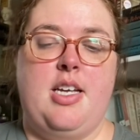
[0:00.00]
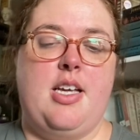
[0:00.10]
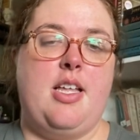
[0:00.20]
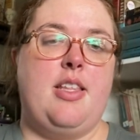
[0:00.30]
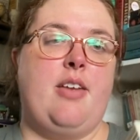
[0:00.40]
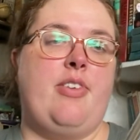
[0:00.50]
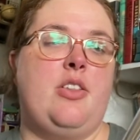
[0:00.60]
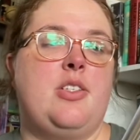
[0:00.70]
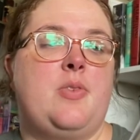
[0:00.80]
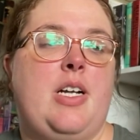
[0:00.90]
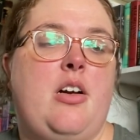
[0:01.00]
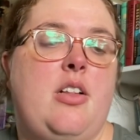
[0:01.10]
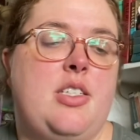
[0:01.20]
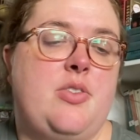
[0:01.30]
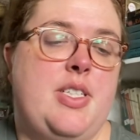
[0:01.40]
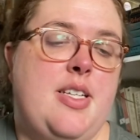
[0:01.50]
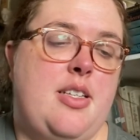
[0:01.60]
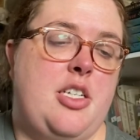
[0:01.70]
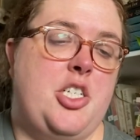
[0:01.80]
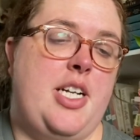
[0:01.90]
And then I found this one at Ollie's
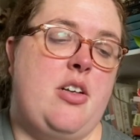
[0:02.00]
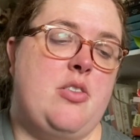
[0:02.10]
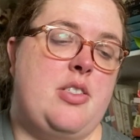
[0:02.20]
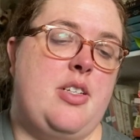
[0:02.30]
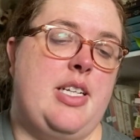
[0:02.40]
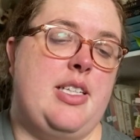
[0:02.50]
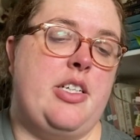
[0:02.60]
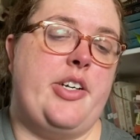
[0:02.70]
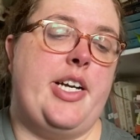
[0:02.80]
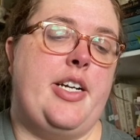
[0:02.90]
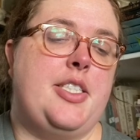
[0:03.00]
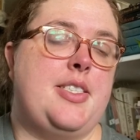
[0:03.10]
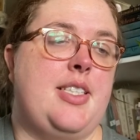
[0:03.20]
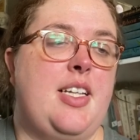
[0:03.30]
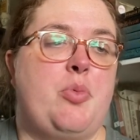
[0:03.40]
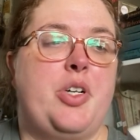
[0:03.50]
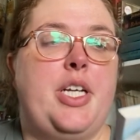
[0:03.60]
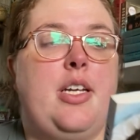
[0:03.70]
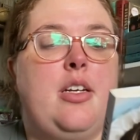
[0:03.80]
recently. Jane Austen, a Literary Celebrity.